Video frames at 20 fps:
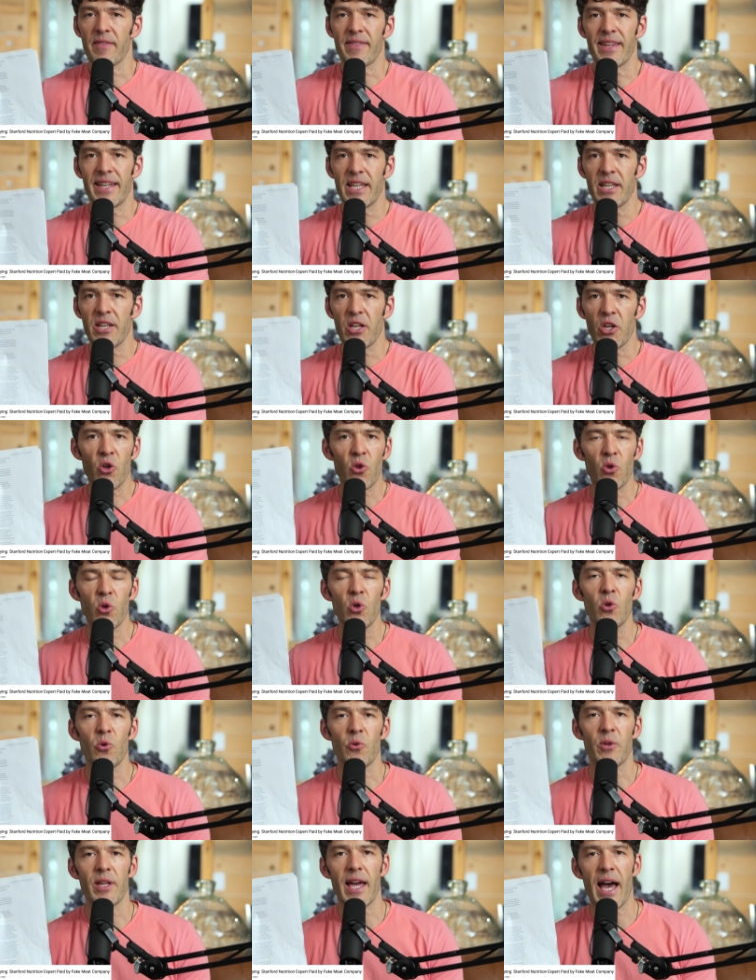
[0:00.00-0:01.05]
they didn't
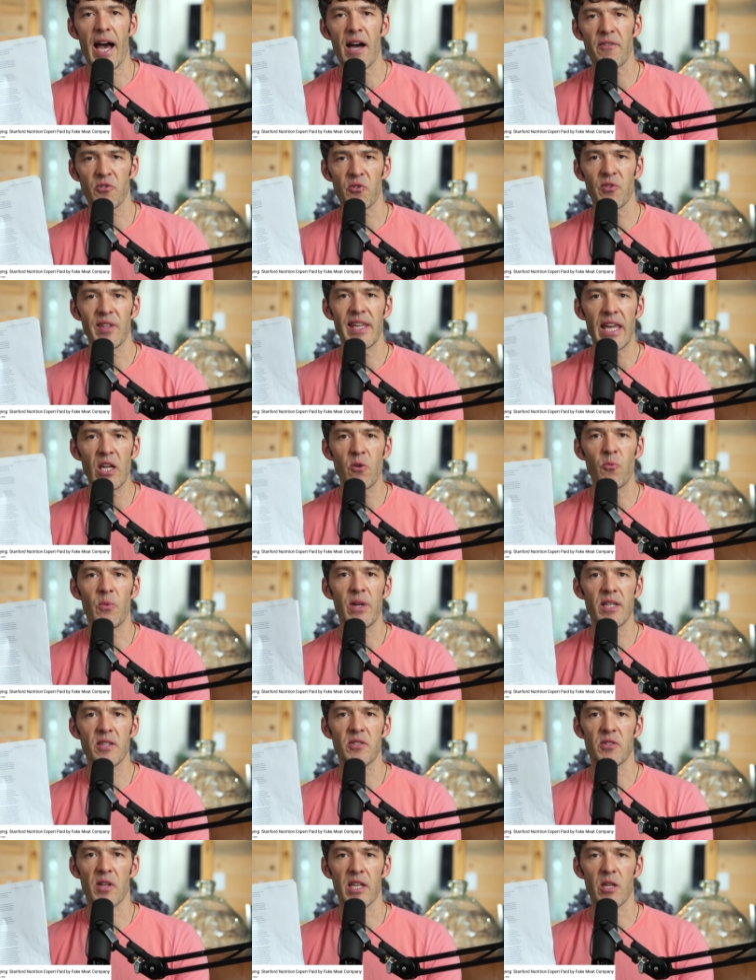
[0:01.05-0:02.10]
include after the eight
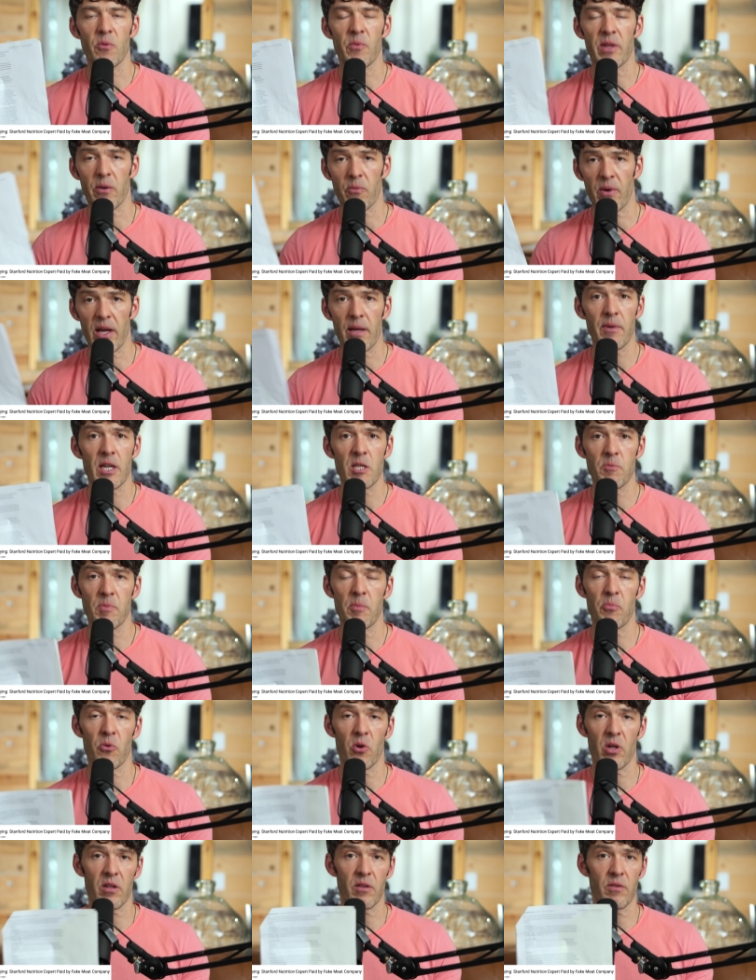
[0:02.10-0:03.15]
week study when they randomized
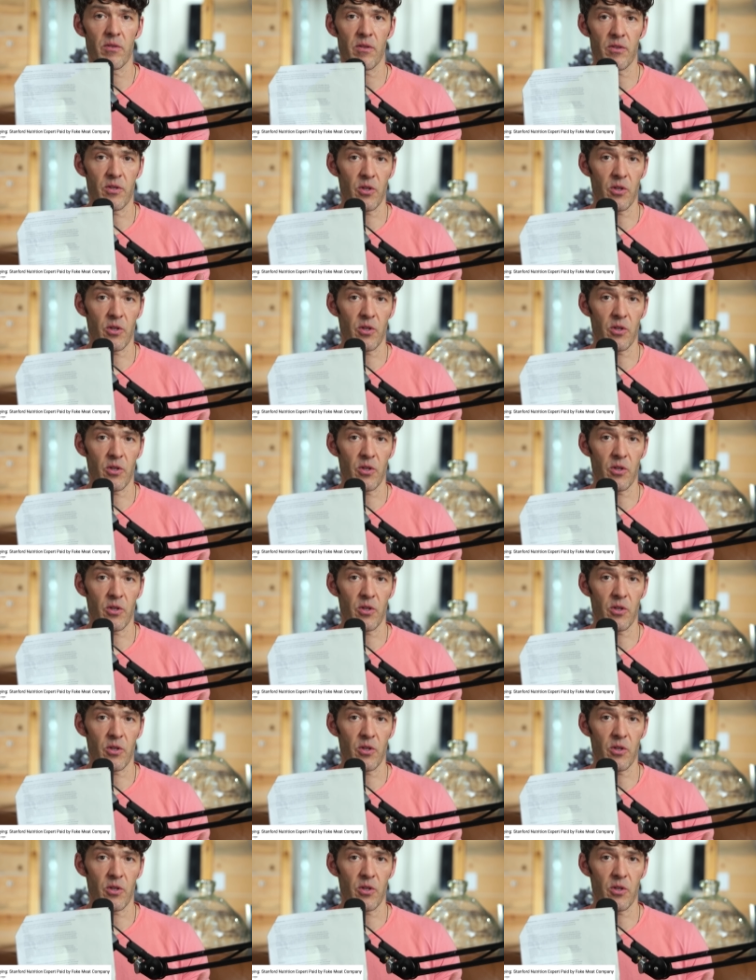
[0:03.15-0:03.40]
people a,